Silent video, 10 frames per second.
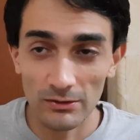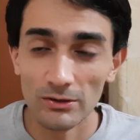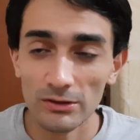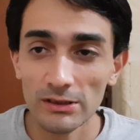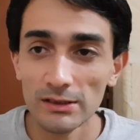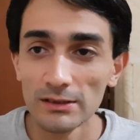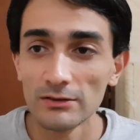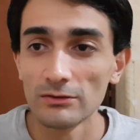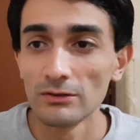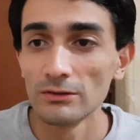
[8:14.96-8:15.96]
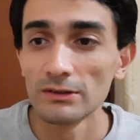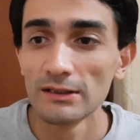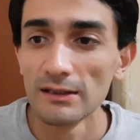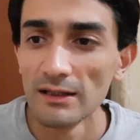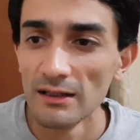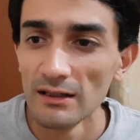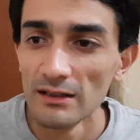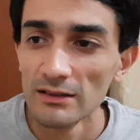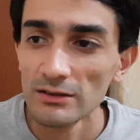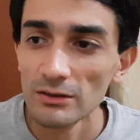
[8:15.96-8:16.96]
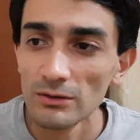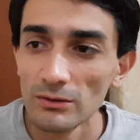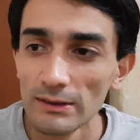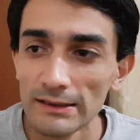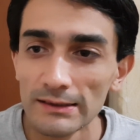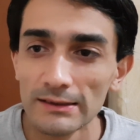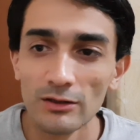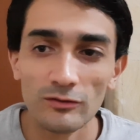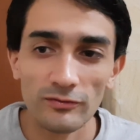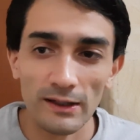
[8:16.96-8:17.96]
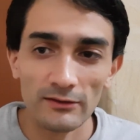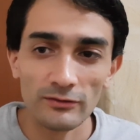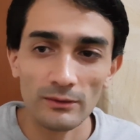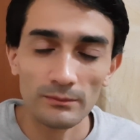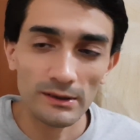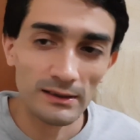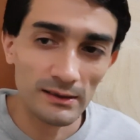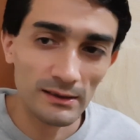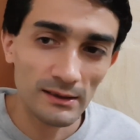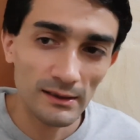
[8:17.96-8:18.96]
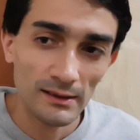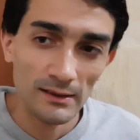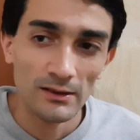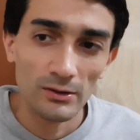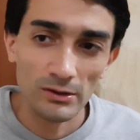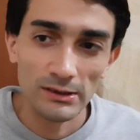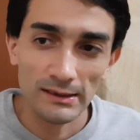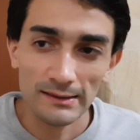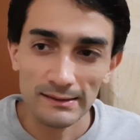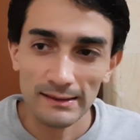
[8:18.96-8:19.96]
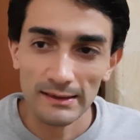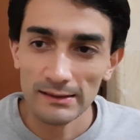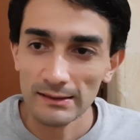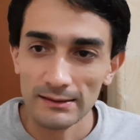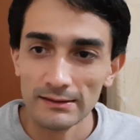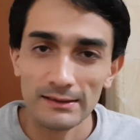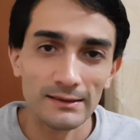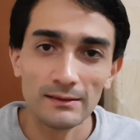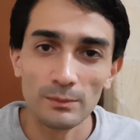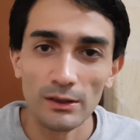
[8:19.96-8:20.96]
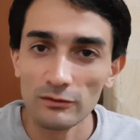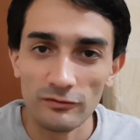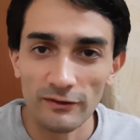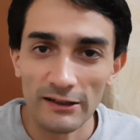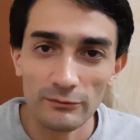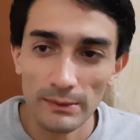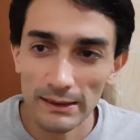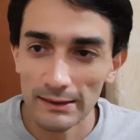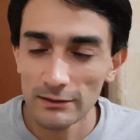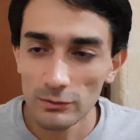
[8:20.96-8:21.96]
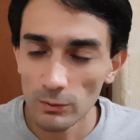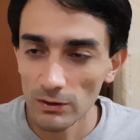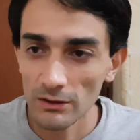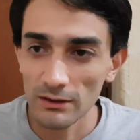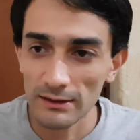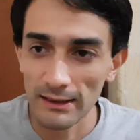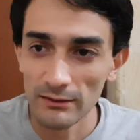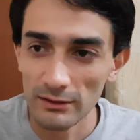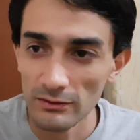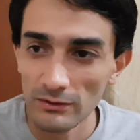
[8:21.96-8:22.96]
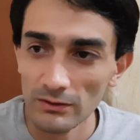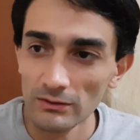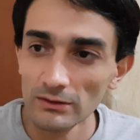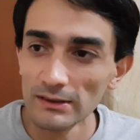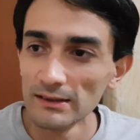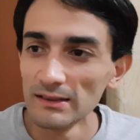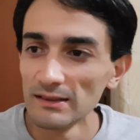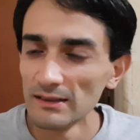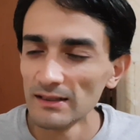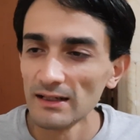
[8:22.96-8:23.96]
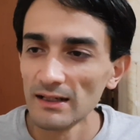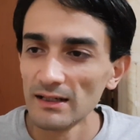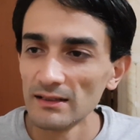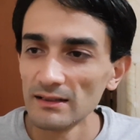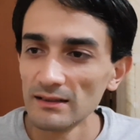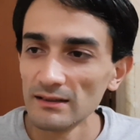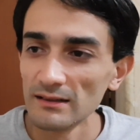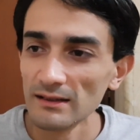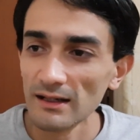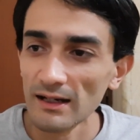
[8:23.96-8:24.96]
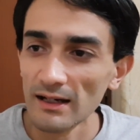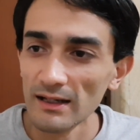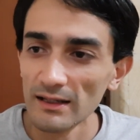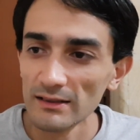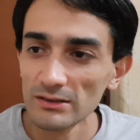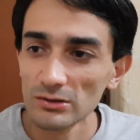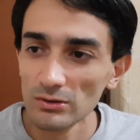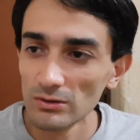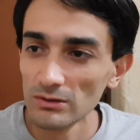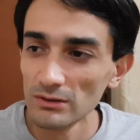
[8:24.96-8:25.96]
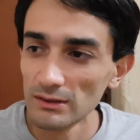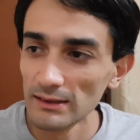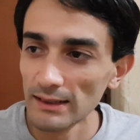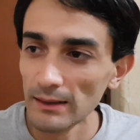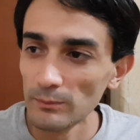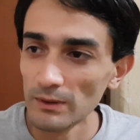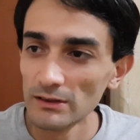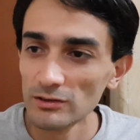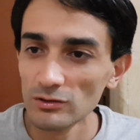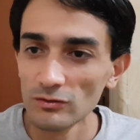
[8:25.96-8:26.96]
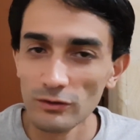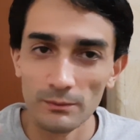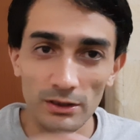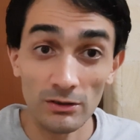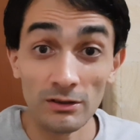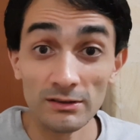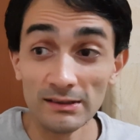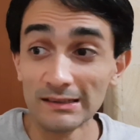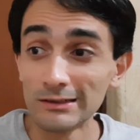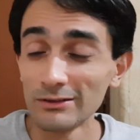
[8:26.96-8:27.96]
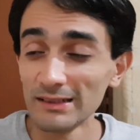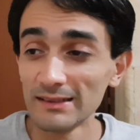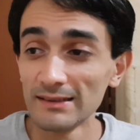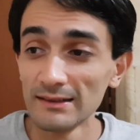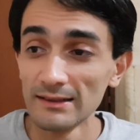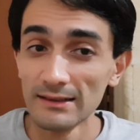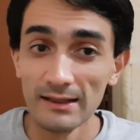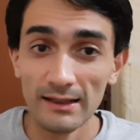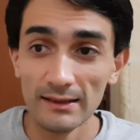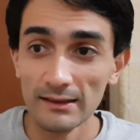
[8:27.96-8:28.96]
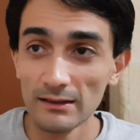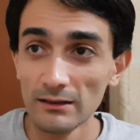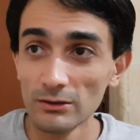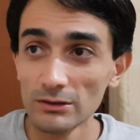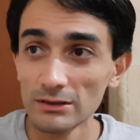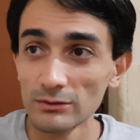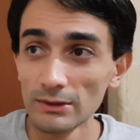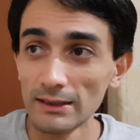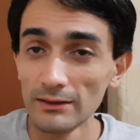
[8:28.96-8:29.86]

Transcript: Orchard Road. So it's not far from the Orchard station. It's just about 5 minutes walk down the road, and I saw the Apple store from across the street, and it looks really,